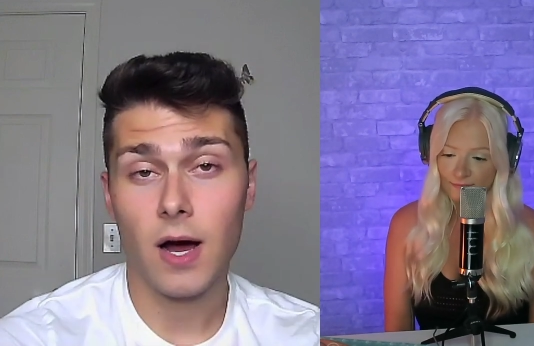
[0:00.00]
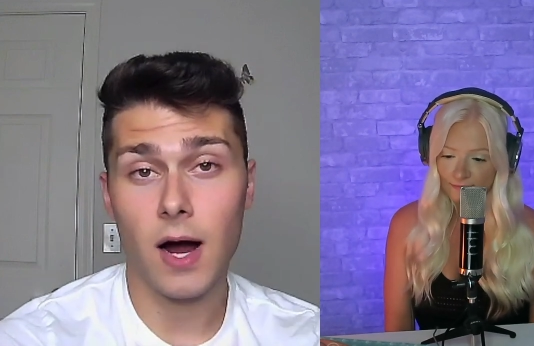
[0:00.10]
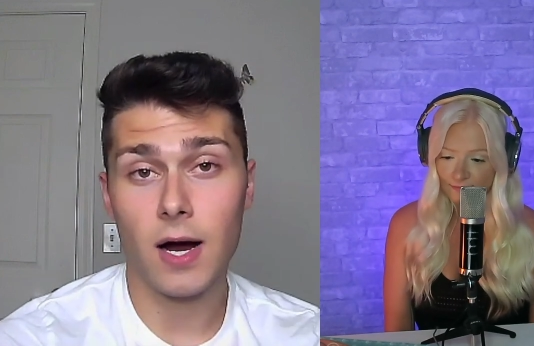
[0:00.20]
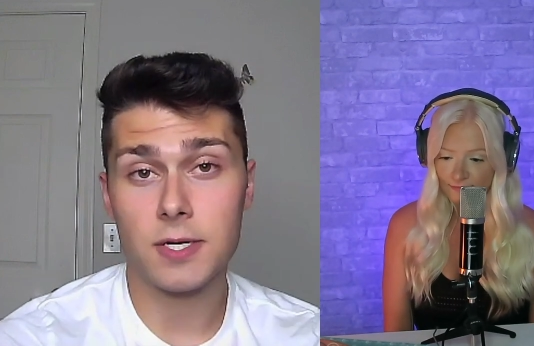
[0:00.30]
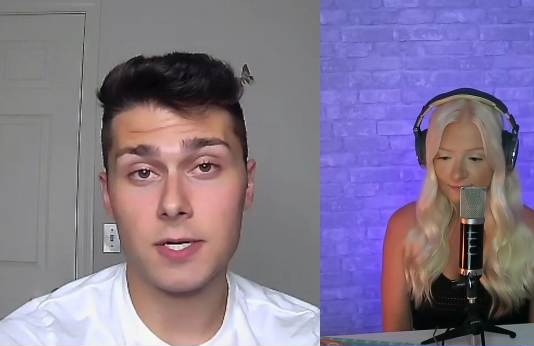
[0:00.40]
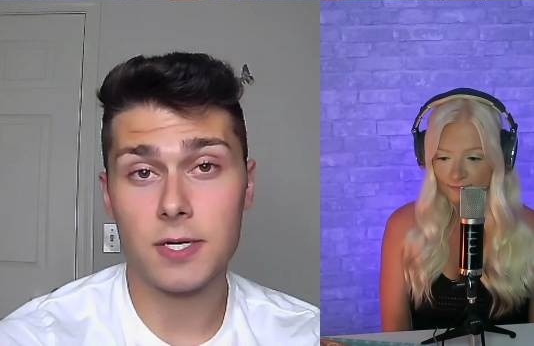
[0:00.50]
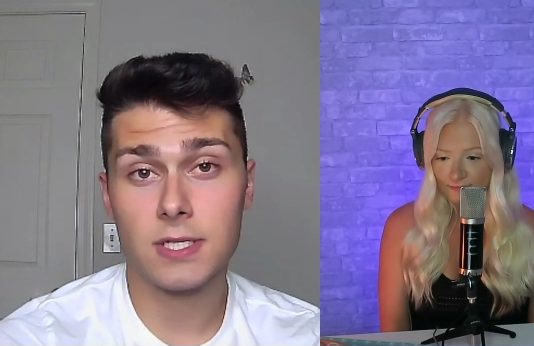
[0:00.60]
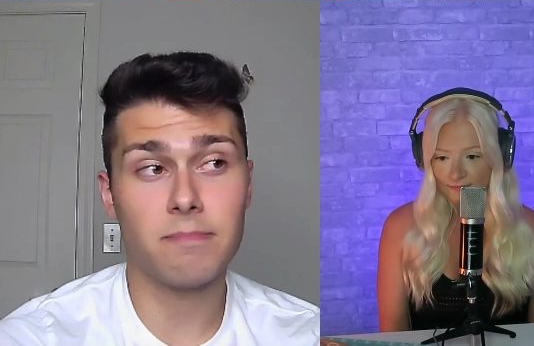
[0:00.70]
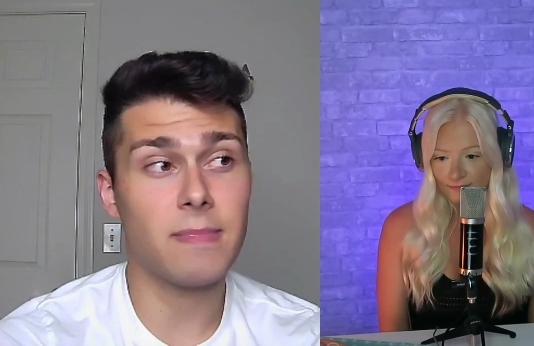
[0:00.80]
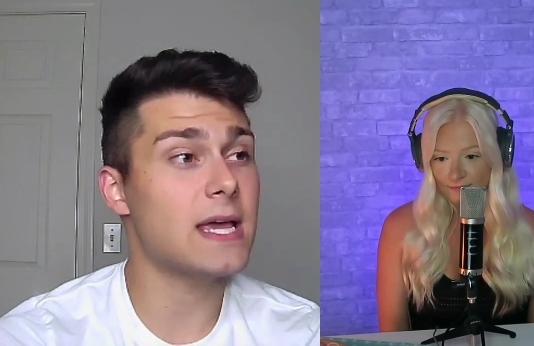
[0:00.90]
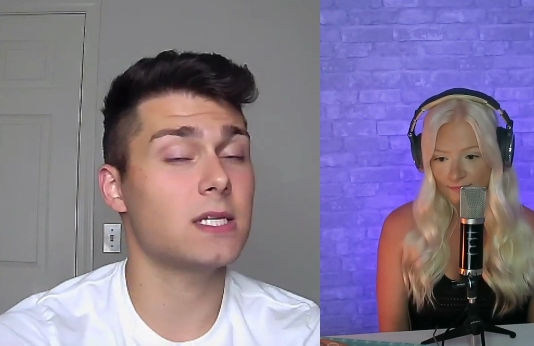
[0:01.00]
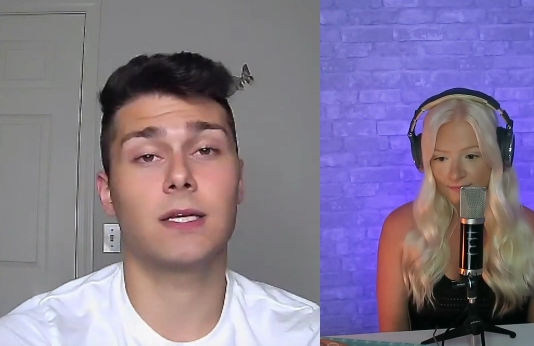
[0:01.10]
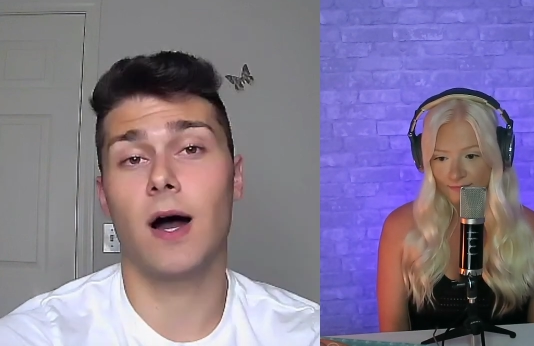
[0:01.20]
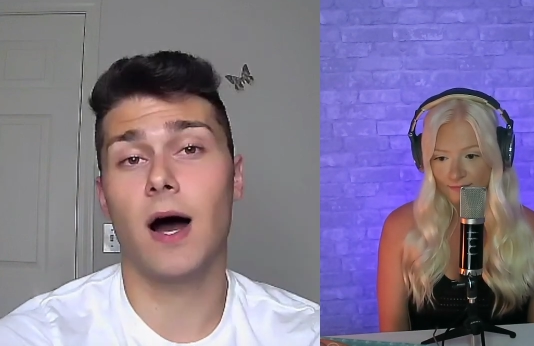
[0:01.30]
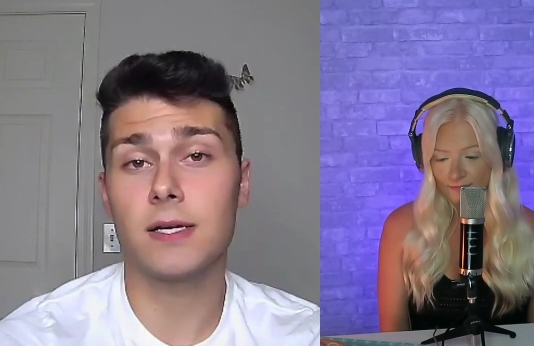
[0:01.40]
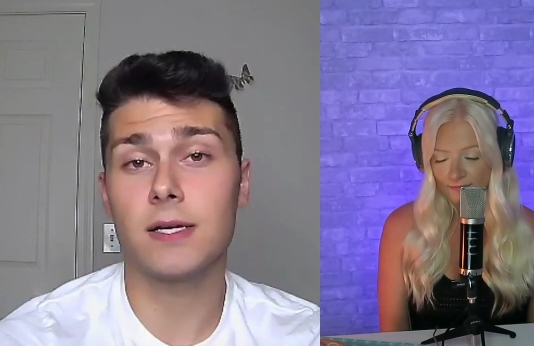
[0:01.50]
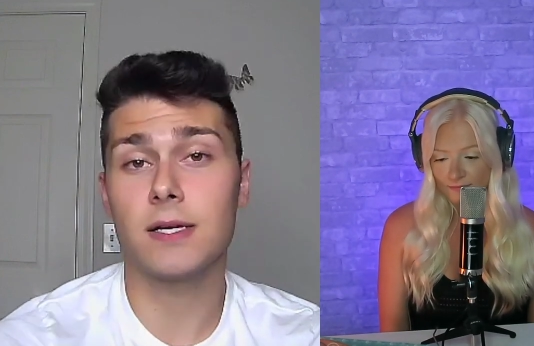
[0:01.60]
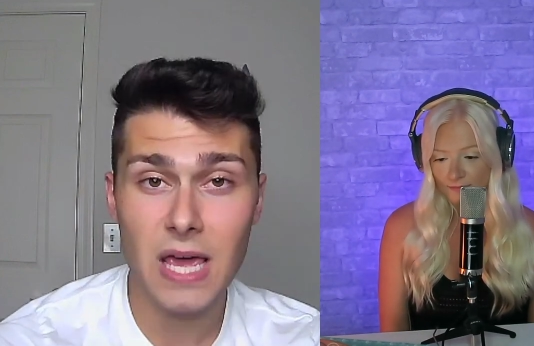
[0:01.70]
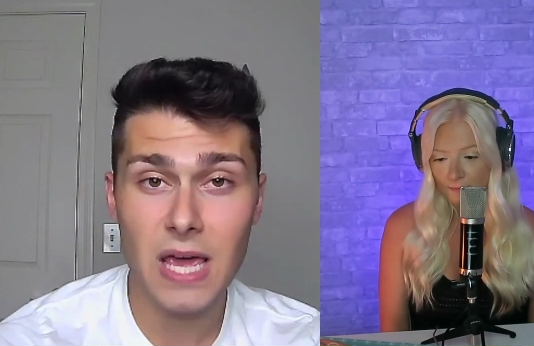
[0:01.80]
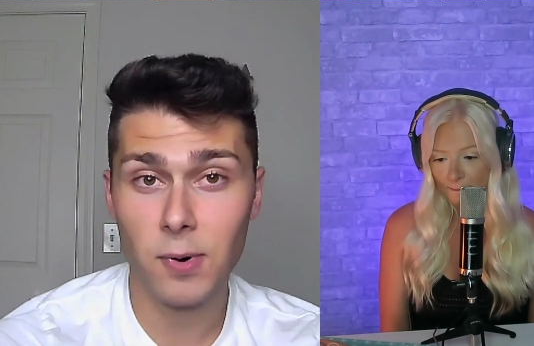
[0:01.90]
Speaker 1: are just amazingly awesome
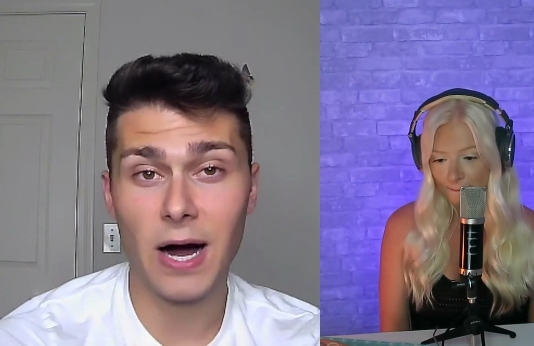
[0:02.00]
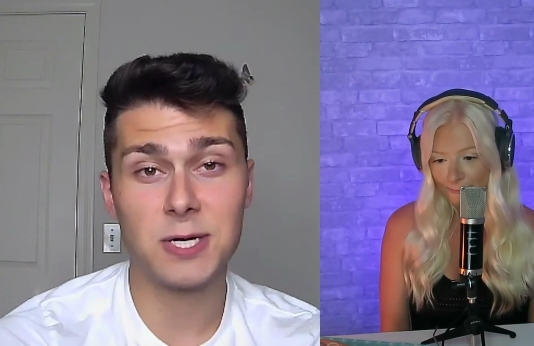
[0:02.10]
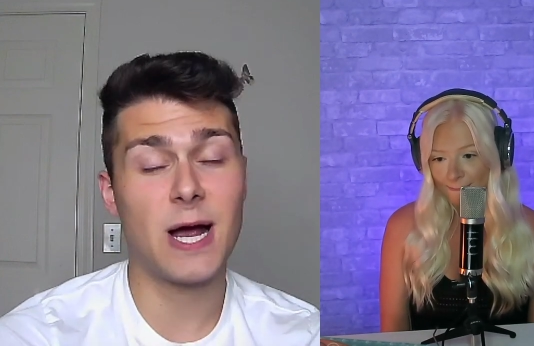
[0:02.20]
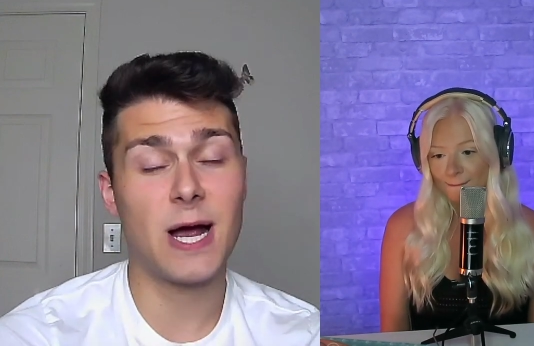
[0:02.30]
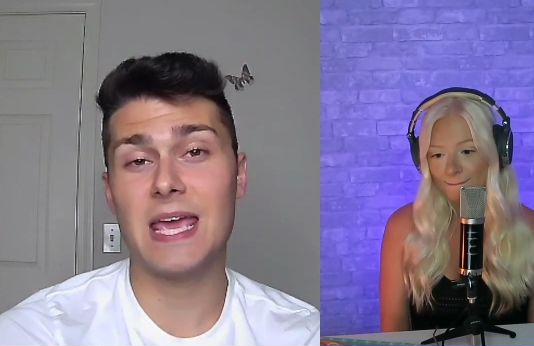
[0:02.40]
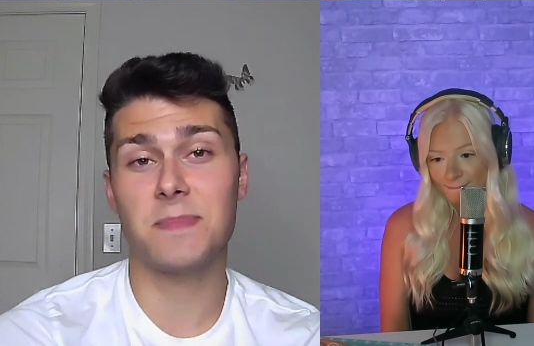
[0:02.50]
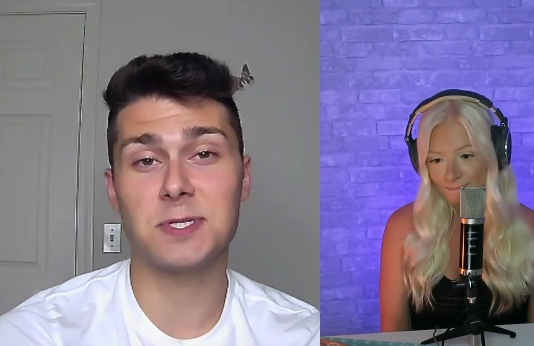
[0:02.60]
people. I try to keep